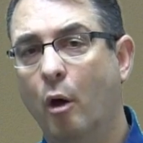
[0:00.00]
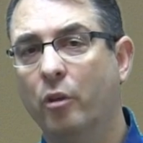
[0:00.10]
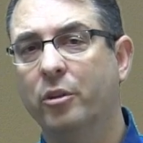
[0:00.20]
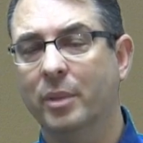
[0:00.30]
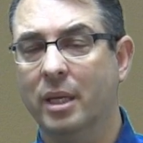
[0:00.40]

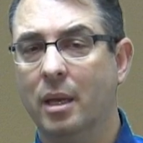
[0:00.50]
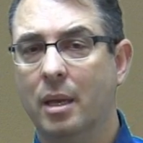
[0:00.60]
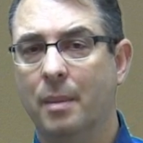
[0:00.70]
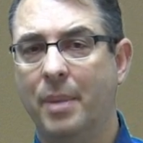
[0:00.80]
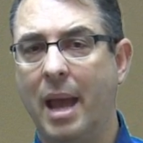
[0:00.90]

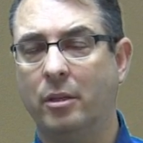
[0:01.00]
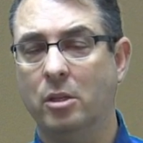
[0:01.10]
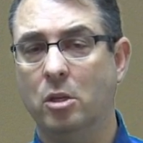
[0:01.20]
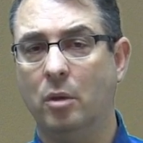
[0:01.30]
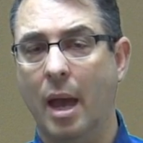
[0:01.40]
ultimately
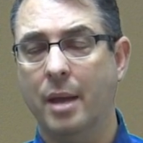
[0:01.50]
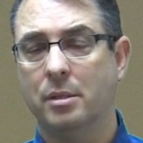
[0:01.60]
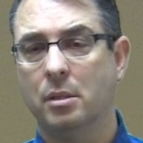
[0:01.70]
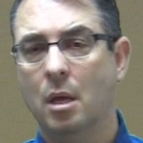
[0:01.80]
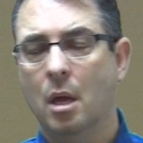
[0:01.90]
impacted you
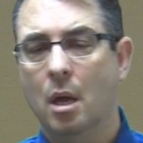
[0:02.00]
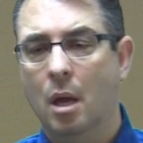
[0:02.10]
guys.